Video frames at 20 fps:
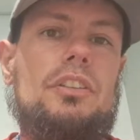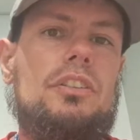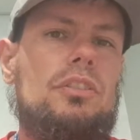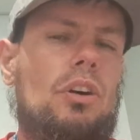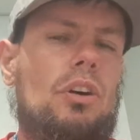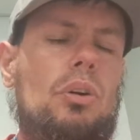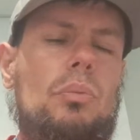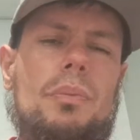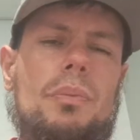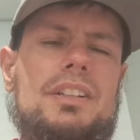There's a
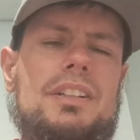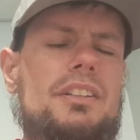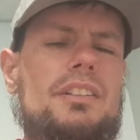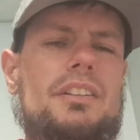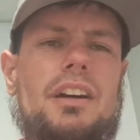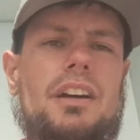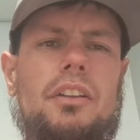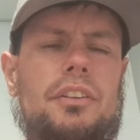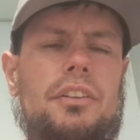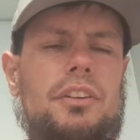whole bunch of
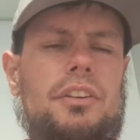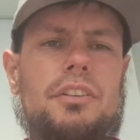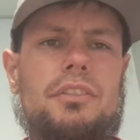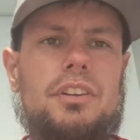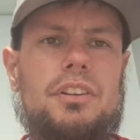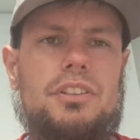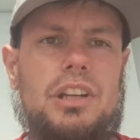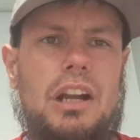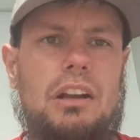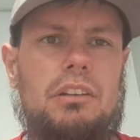other
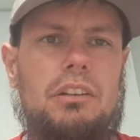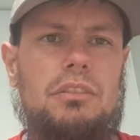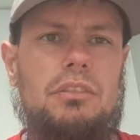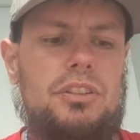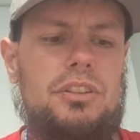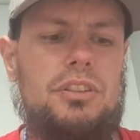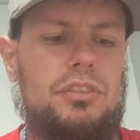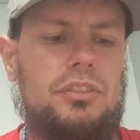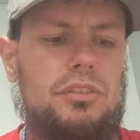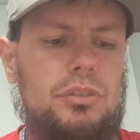different
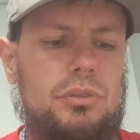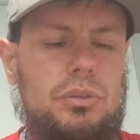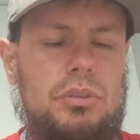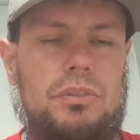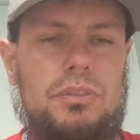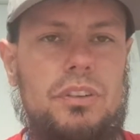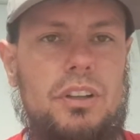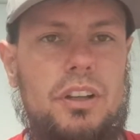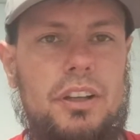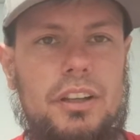challenges, sort
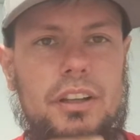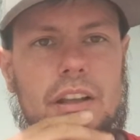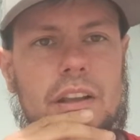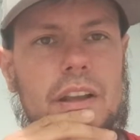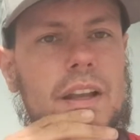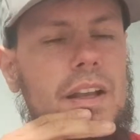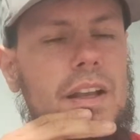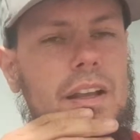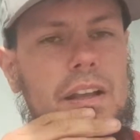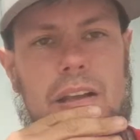of like
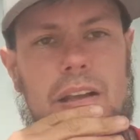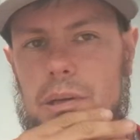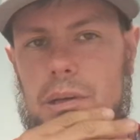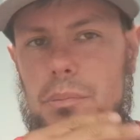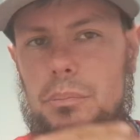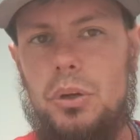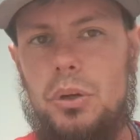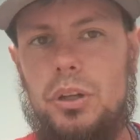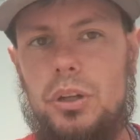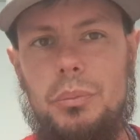
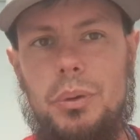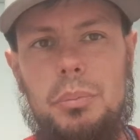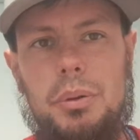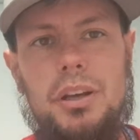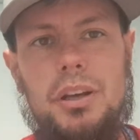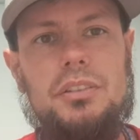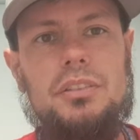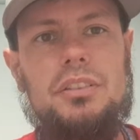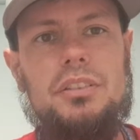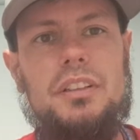Pokemon
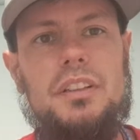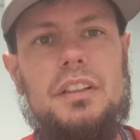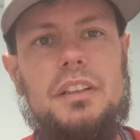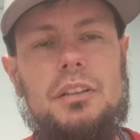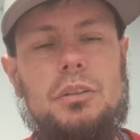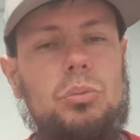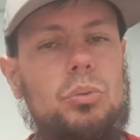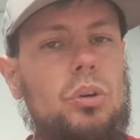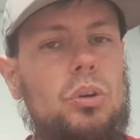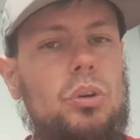Puzzle
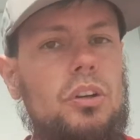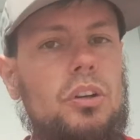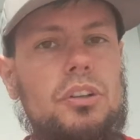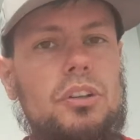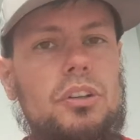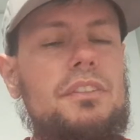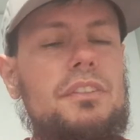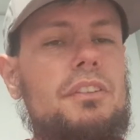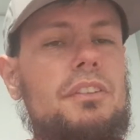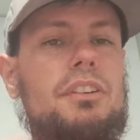League, where you
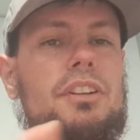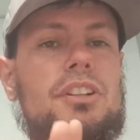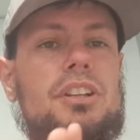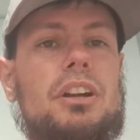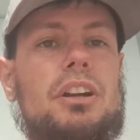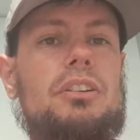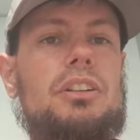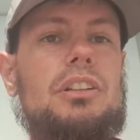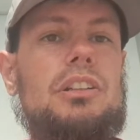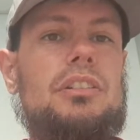have different
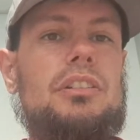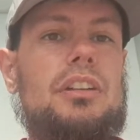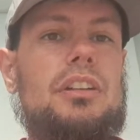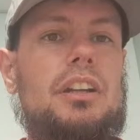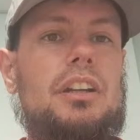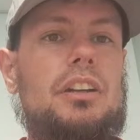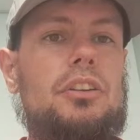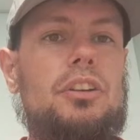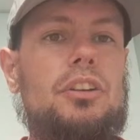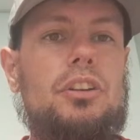challenges in
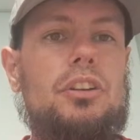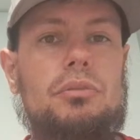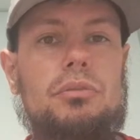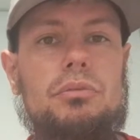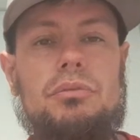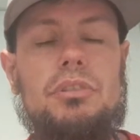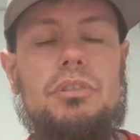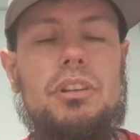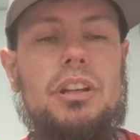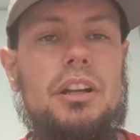there.
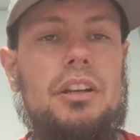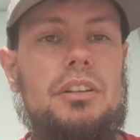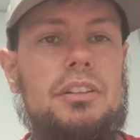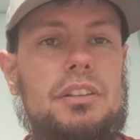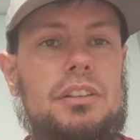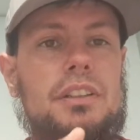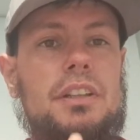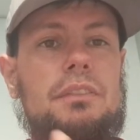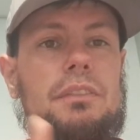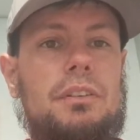There are
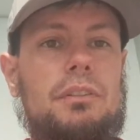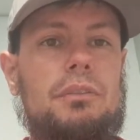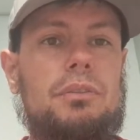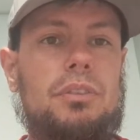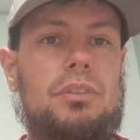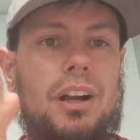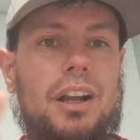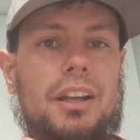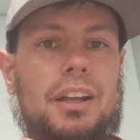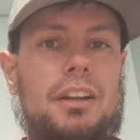different
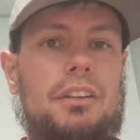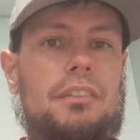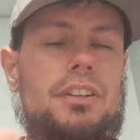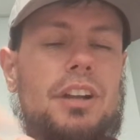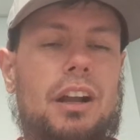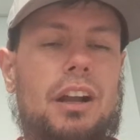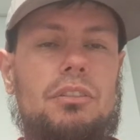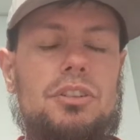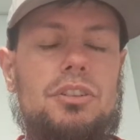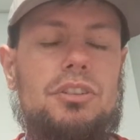variety of
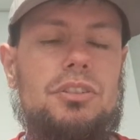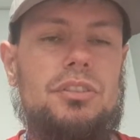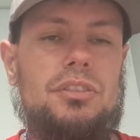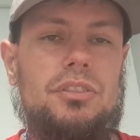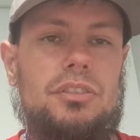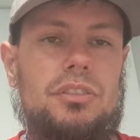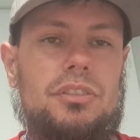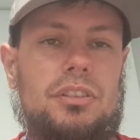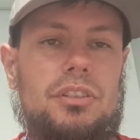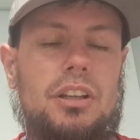
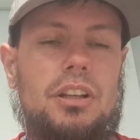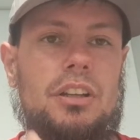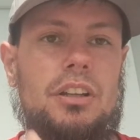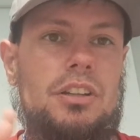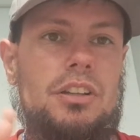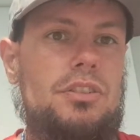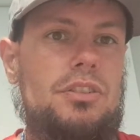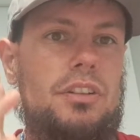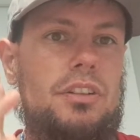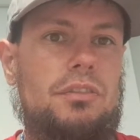challenges in
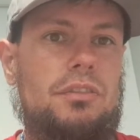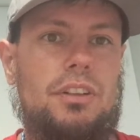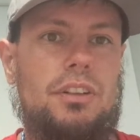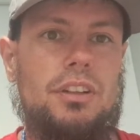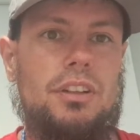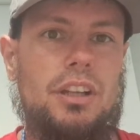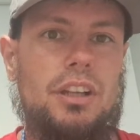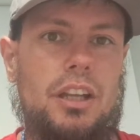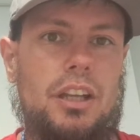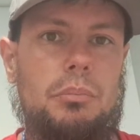each different
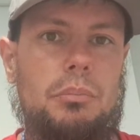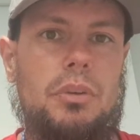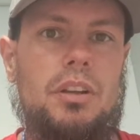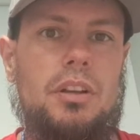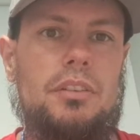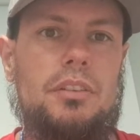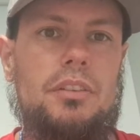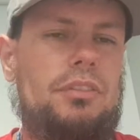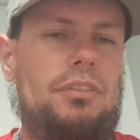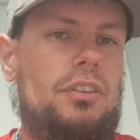game.
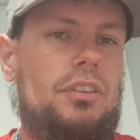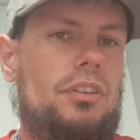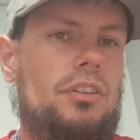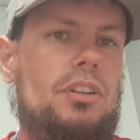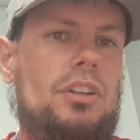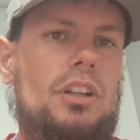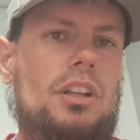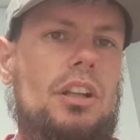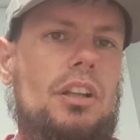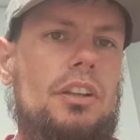Except
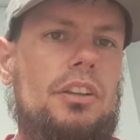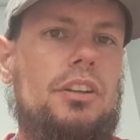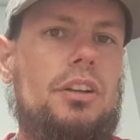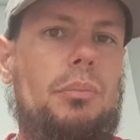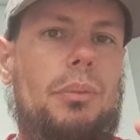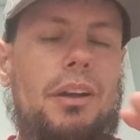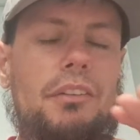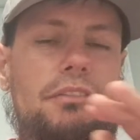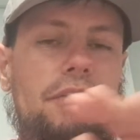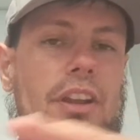for, you know,
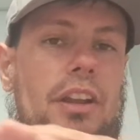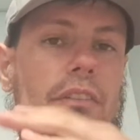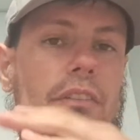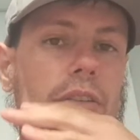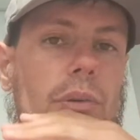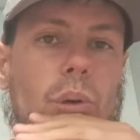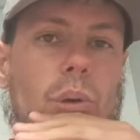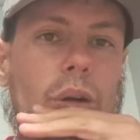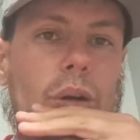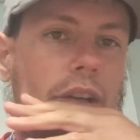my
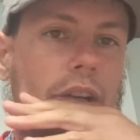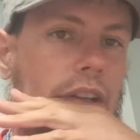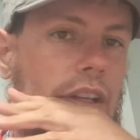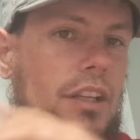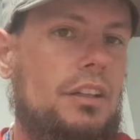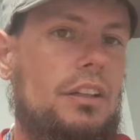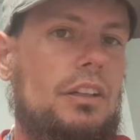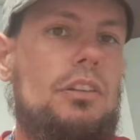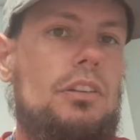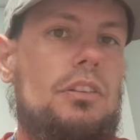favorite one
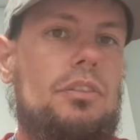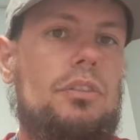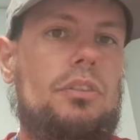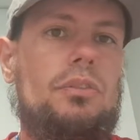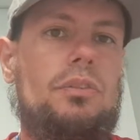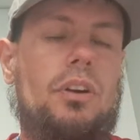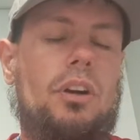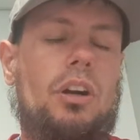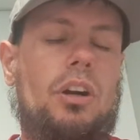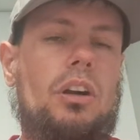in here so
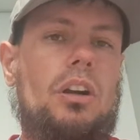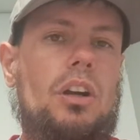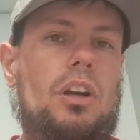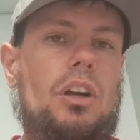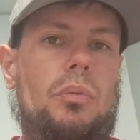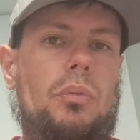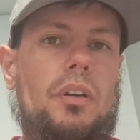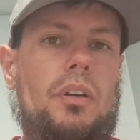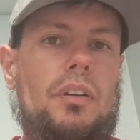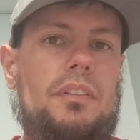far
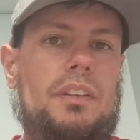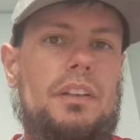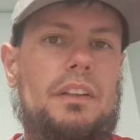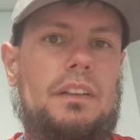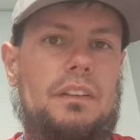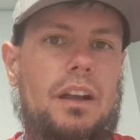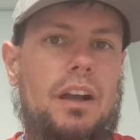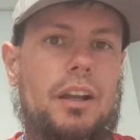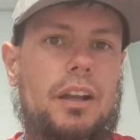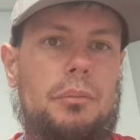was the
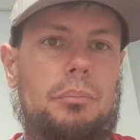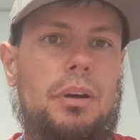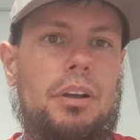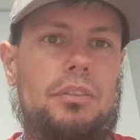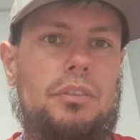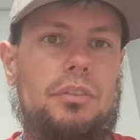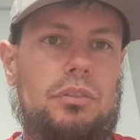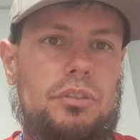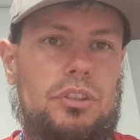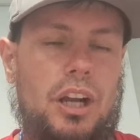line
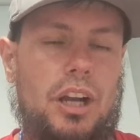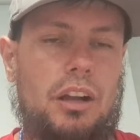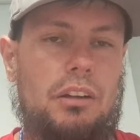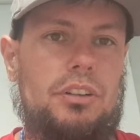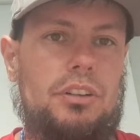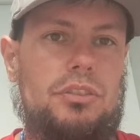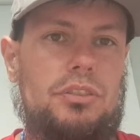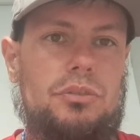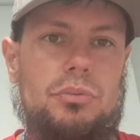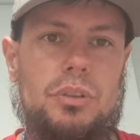puzzle
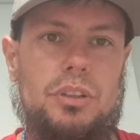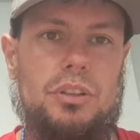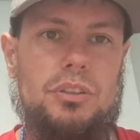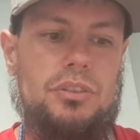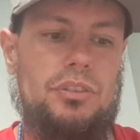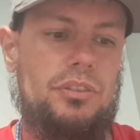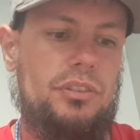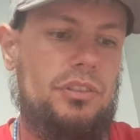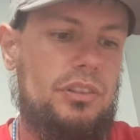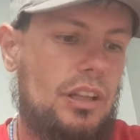challenge, which
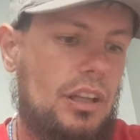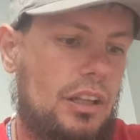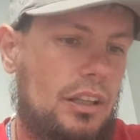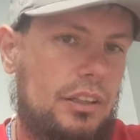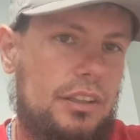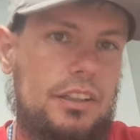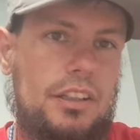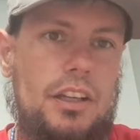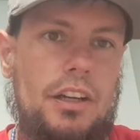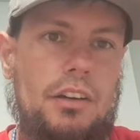is
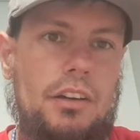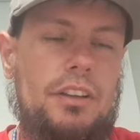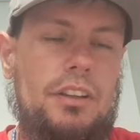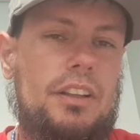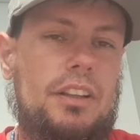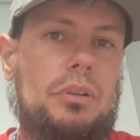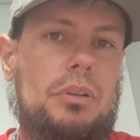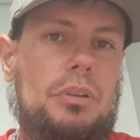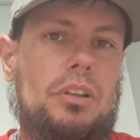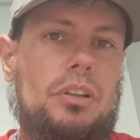get
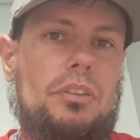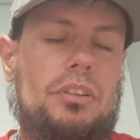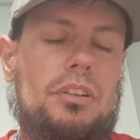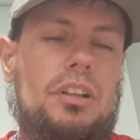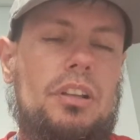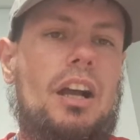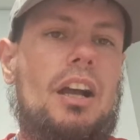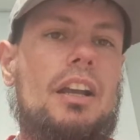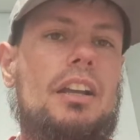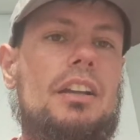everything below the
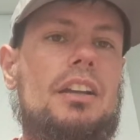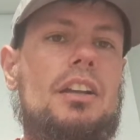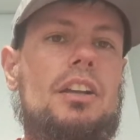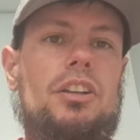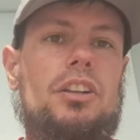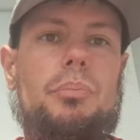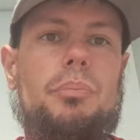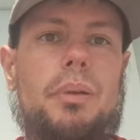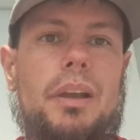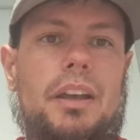line,
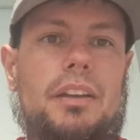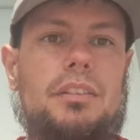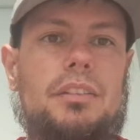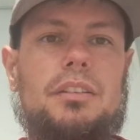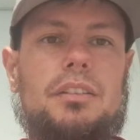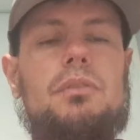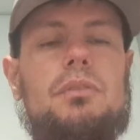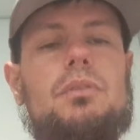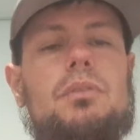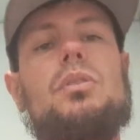you pass a
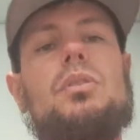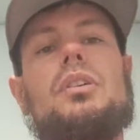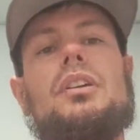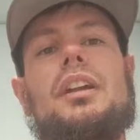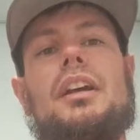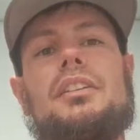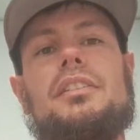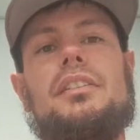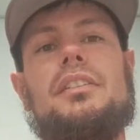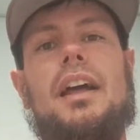level, and
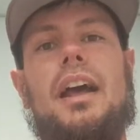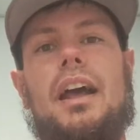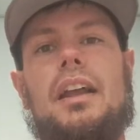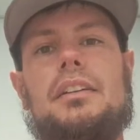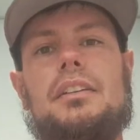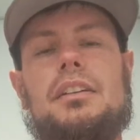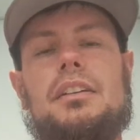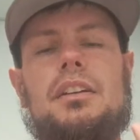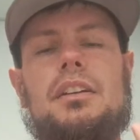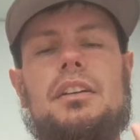that's that.